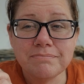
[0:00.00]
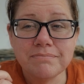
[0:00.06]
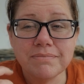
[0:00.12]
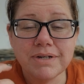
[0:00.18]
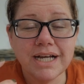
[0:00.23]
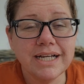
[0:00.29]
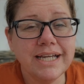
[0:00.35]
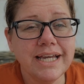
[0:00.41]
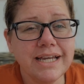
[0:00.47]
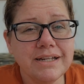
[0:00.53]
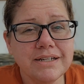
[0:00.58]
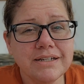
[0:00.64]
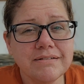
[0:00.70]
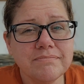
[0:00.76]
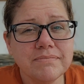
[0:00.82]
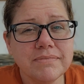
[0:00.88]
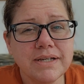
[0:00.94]

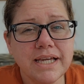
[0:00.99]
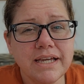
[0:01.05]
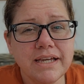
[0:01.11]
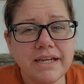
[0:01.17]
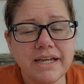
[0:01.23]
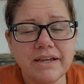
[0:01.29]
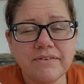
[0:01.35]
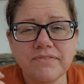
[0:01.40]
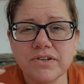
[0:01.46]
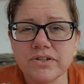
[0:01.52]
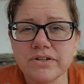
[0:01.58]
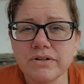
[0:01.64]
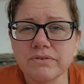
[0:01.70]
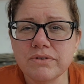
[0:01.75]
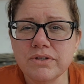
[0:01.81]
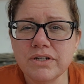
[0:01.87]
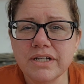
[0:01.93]
Again, if
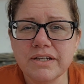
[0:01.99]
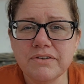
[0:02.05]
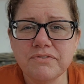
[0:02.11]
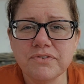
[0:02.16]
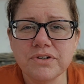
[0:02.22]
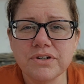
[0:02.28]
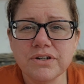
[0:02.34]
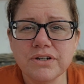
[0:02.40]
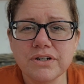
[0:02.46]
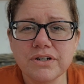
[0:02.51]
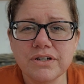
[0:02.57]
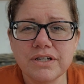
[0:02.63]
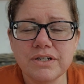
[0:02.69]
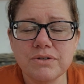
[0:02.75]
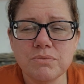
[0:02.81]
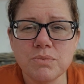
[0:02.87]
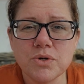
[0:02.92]
you're looking for,
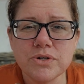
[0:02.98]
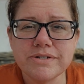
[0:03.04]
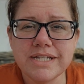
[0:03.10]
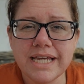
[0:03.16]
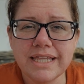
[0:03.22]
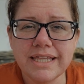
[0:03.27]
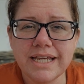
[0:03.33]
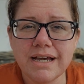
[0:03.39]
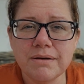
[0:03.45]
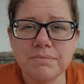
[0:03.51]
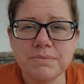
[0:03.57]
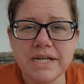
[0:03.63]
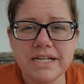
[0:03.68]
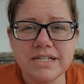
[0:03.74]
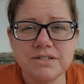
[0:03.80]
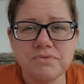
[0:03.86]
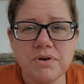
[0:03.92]
more daily
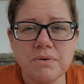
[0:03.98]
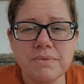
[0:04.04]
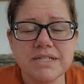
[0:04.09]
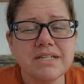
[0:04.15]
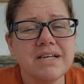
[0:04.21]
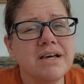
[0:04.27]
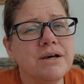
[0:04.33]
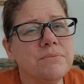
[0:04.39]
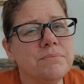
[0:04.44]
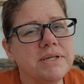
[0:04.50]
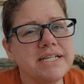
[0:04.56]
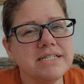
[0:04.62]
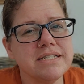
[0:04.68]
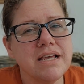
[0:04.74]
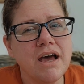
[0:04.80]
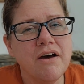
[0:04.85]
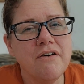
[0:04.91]
updates from us,
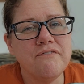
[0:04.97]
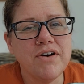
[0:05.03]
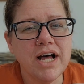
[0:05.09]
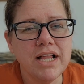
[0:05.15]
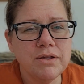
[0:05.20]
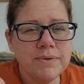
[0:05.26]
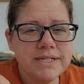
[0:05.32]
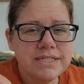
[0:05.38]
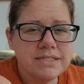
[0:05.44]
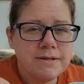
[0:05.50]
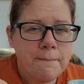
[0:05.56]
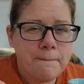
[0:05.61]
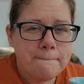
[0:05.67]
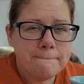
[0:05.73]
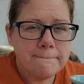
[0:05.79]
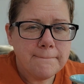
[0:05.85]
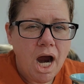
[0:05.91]
please follow us.
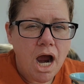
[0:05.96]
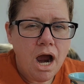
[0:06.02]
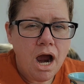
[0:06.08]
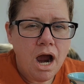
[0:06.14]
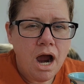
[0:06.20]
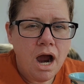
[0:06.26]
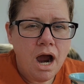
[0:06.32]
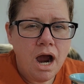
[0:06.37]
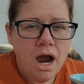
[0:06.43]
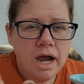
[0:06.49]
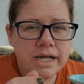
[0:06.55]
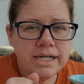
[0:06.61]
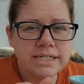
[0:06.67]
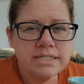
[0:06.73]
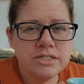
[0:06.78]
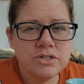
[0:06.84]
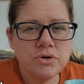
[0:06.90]

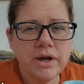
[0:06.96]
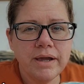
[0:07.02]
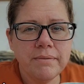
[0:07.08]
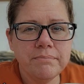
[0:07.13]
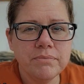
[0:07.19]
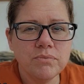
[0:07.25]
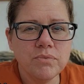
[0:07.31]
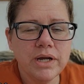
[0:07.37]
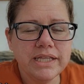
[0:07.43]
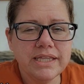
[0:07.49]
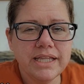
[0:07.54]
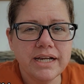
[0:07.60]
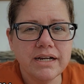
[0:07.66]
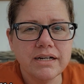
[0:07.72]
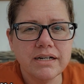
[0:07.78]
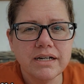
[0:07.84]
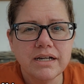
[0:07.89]
Instagram right
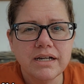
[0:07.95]
there.